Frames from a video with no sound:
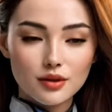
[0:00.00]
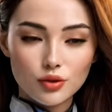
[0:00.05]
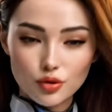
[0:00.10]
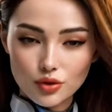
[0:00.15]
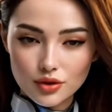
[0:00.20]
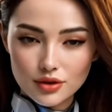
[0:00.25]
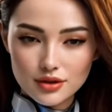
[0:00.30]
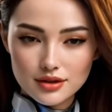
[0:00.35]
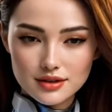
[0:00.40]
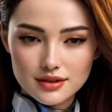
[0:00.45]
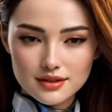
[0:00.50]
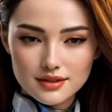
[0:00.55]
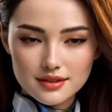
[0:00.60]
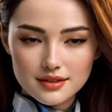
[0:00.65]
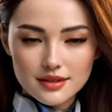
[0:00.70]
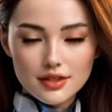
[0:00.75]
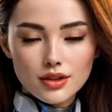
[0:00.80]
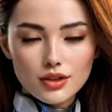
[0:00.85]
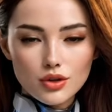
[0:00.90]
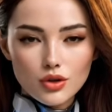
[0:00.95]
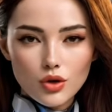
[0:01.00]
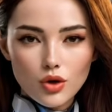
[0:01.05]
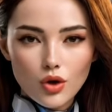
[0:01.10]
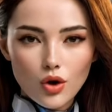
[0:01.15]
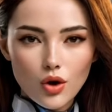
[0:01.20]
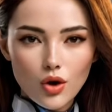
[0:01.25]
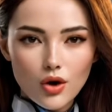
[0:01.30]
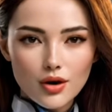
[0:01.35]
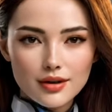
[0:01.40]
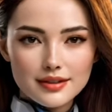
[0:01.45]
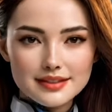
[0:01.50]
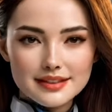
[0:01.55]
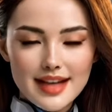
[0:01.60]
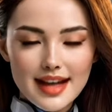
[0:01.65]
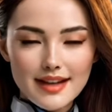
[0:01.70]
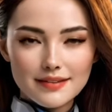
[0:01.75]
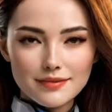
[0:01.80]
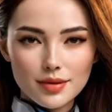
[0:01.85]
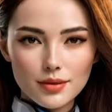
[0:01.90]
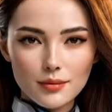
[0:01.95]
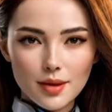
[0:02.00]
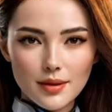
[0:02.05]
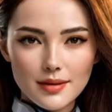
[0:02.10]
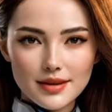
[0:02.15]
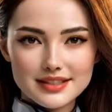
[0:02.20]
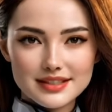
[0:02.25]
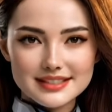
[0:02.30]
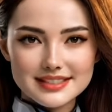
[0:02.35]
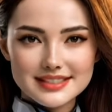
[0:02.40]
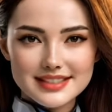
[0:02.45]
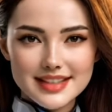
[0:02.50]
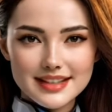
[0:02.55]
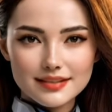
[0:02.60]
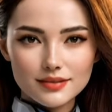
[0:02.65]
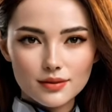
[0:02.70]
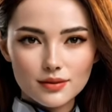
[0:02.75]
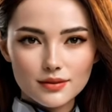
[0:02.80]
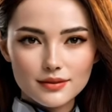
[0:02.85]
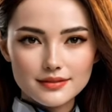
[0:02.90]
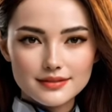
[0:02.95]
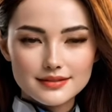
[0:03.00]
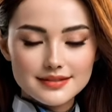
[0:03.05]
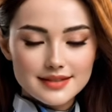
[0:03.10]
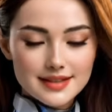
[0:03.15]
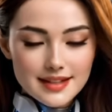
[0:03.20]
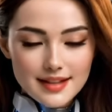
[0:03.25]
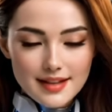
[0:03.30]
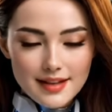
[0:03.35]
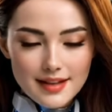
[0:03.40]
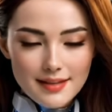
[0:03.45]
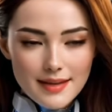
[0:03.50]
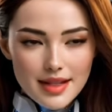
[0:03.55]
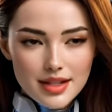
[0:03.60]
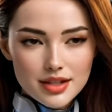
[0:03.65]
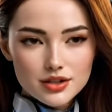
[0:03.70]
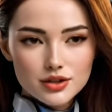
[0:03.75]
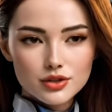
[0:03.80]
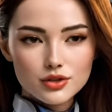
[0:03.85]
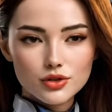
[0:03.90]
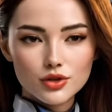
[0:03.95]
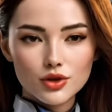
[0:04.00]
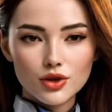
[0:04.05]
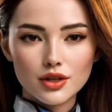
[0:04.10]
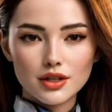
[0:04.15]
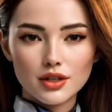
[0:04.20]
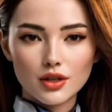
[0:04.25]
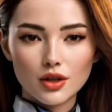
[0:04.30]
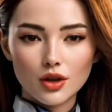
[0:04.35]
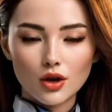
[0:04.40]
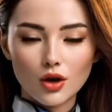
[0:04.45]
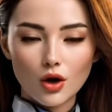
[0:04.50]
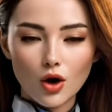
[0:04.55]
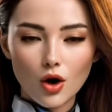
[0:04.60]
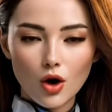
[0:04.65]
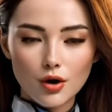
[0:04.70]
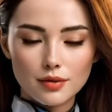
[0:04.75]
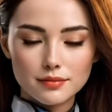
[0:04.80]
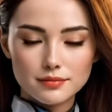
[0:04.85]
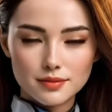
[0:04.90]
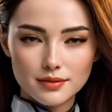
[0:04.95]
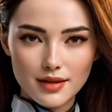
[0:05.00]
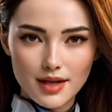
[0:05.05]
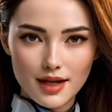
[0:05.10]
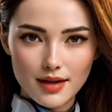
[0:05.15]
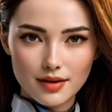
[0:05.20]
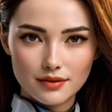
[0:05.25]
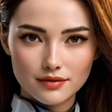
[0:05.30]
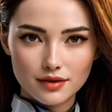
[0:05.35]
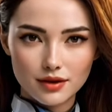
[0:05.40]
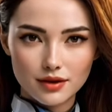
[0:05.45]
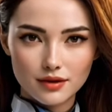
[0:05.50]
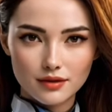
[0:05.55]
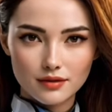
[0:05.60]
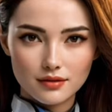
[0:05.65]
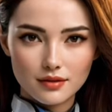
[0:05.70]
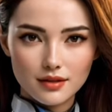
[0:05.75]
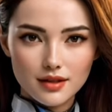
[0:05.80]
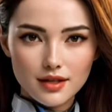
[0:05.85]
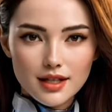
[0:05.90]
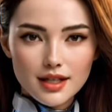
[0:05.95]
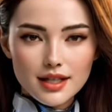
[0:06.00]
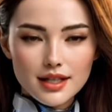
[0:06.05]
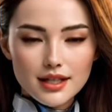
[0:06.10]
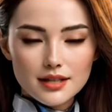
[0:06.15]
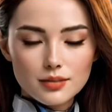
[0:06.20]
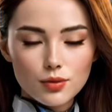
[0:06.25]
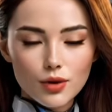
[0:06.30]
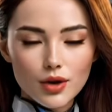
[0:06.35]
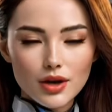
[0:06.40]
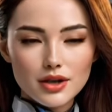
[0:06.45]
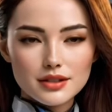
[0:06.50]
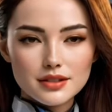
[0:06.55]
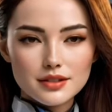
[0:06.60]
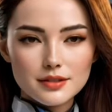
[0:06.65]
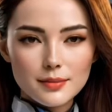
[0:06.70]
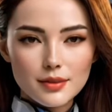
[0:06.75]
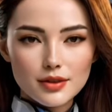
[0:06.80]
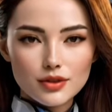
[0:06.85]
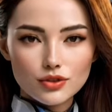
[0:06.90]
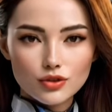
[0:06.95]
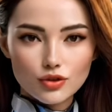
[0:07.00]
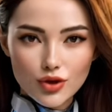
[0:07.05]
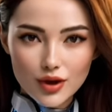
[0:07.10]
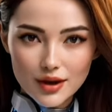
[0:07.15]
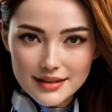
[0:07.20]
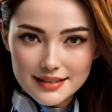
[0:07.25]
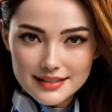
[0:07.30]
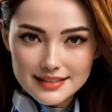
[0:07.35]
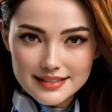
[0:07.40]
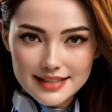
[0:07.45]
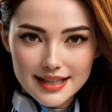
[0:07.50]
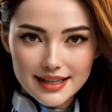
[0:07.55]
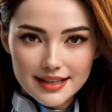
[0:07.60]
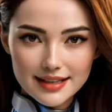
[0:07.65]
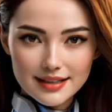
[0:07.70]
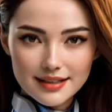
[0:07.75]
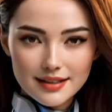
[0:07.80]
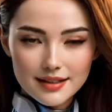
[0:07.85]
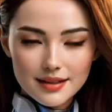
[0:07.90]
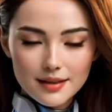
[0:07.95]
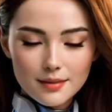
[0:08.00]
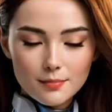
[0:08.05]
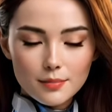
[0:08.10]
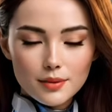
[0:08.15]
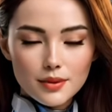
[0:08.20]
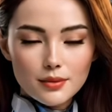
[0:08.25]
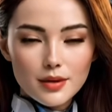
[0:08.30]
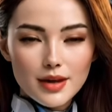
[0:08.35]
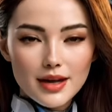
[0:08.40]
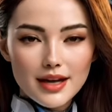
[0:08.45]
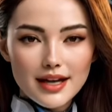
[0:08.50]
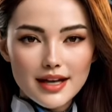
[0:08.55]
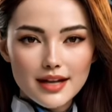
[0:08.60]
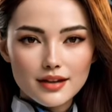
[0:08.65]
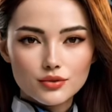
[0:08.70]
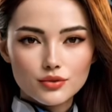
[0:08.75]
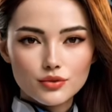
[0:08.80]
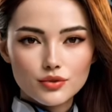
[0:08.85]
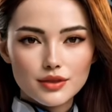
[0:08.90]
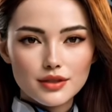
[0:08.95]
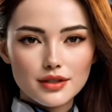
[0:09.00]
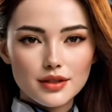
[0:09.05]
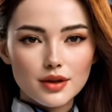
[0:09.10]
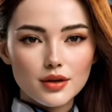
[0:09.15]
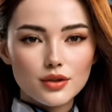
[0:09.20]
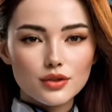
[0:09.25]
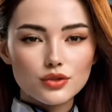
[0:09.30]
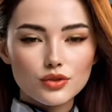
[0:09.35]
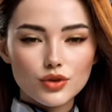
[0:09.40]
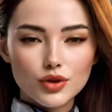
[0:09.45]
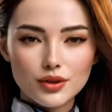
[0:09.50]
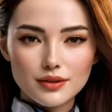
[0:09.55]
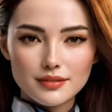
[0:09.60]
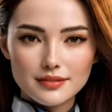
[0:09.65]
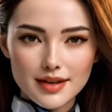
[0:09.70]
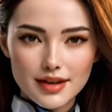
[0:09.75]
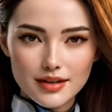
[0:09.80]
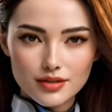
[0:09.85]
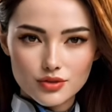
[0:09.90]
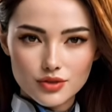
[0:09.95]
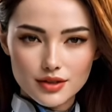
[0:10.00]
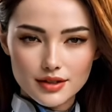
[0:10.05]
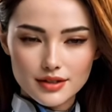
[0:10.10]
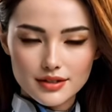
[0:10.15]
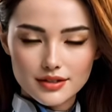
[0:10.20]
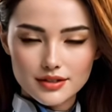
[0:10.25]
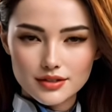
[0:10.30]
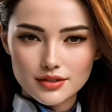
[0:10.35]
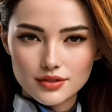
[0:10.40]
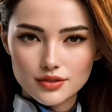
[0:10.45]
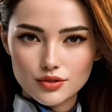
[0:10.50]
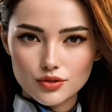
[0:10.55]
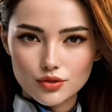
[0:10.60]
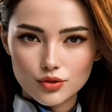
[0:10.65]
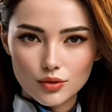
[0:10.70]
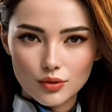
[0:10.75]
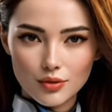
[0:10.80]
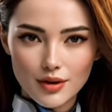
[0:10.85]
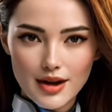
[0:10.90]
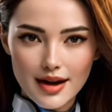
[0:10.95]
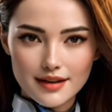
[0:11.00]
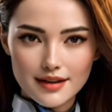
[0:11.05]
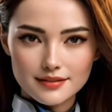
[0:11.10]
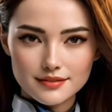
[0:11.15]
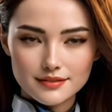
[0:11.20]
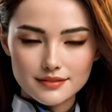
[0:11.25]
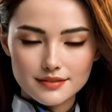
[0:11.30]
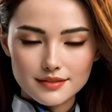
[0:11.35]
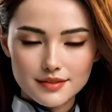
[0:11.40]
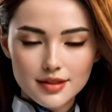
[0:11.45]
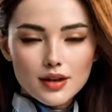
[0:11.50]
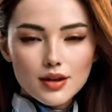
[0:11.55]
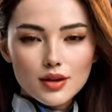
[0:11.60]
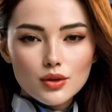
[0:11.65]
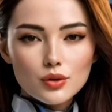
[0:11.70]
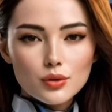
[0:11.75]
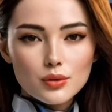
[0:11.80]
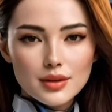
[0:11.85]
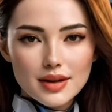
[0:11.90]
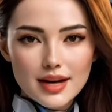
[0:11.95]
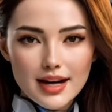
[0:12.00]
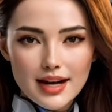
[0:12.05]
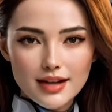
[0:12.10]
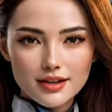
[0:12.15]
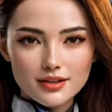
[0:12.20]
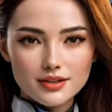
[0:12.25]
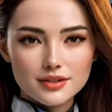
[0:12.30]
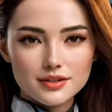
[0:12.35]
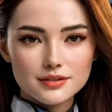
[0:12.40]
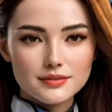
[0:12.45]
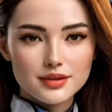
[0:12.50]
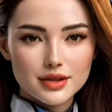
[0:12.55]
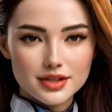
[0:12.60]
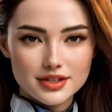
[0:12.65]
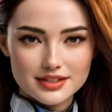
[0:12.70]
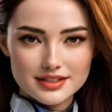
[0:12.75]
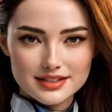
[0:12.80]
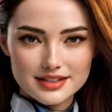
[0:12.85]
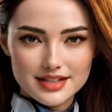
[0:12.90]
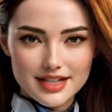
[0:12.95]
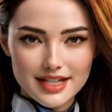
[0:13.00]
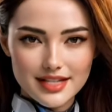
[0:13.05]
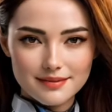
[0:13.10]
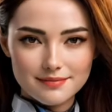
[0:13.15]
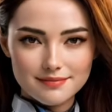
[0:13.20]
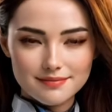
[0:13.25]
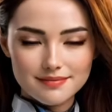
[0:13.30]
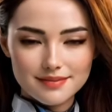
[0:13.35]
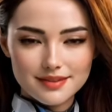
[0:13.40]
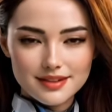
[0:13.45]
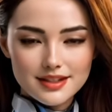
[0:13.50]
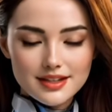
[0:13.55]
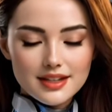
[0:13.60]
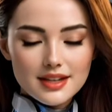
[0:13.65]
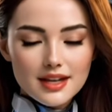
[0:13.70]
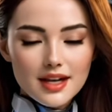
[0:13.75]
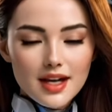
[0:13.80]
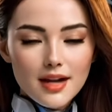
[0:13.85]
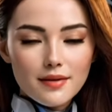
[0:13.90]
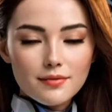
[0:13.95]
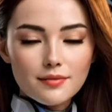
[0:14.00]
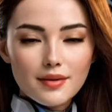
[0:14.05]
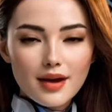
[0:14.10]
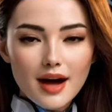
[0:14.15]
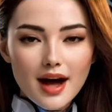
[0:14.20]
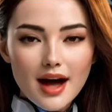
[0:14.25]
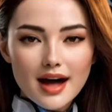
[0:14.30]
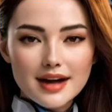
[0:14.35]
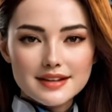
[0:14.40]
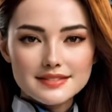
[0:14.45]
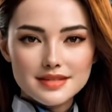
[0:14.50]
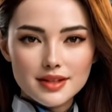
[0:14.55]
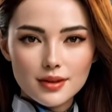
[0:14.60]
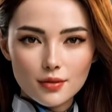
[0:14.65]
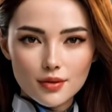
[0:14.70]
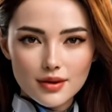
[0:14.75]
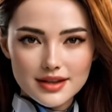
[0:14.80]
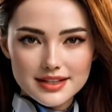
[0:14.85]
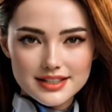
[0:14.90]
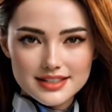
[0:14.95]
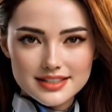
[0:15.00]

Many of you would take in the middle here. Let me show you this variation. What happens if the tension comes off early? Pawn takes d4, I take back, his bishop drops to b6, and my knight comes to c3. Look at what I own.